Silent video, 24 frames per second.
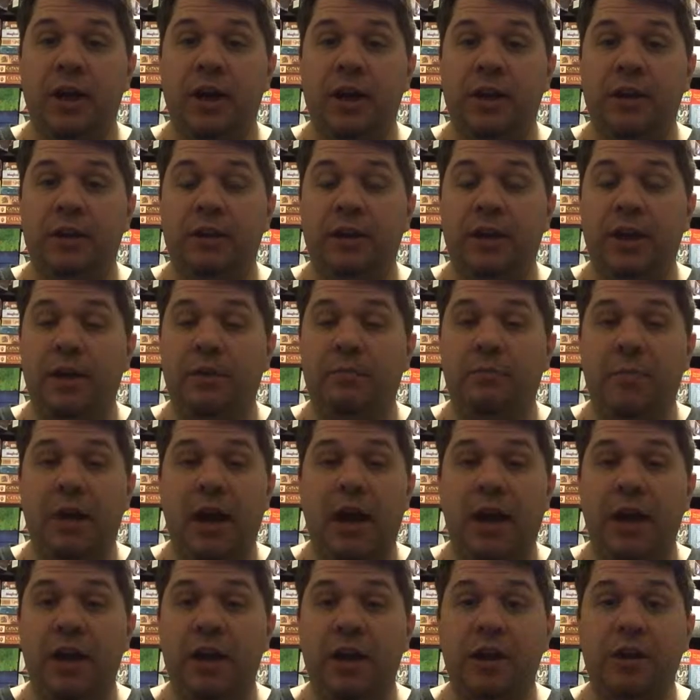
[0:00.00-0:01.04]
And then
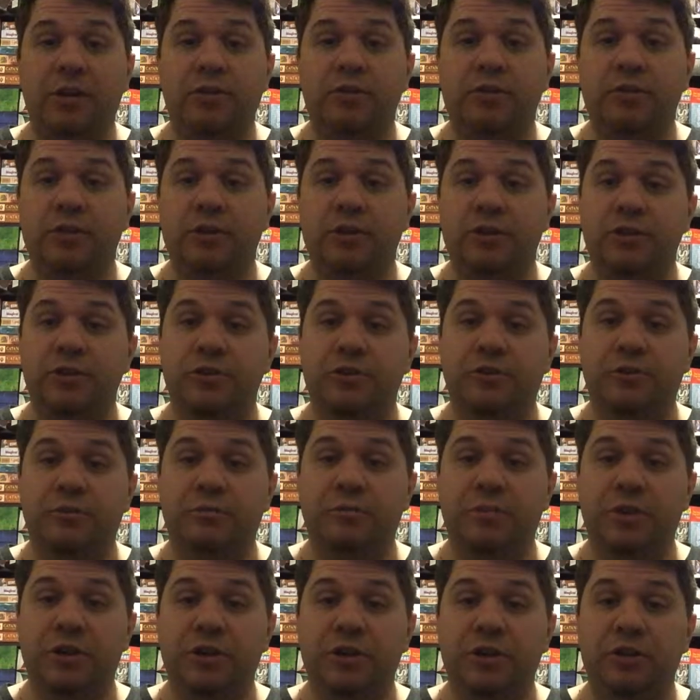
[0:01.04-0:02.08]
my entry
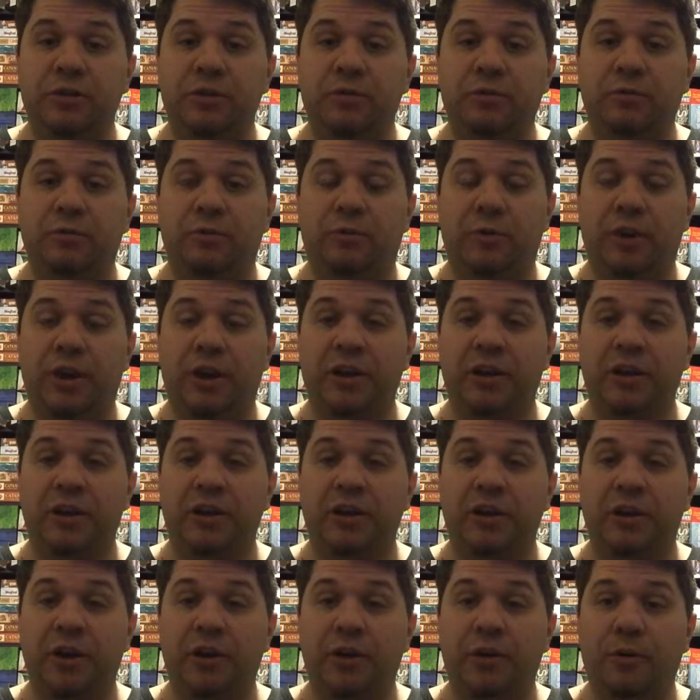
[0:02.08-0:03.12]
should be ready
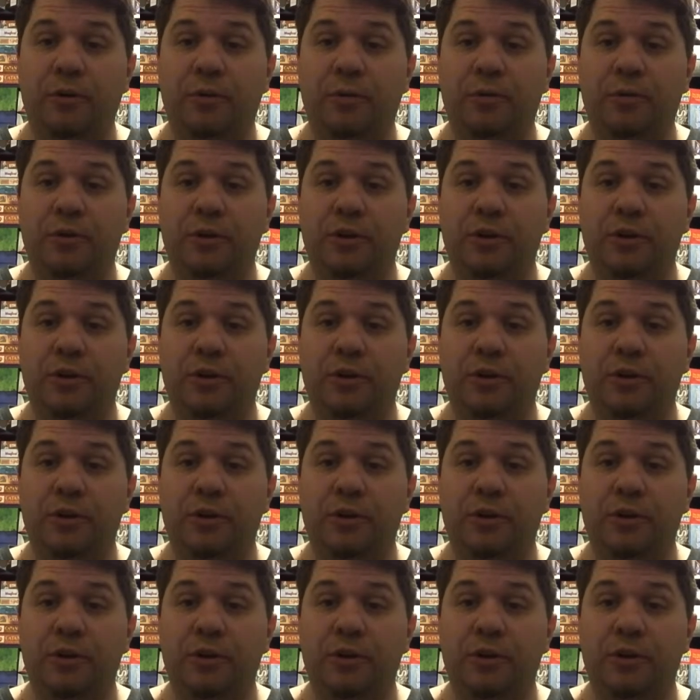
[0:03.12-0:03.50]
to go.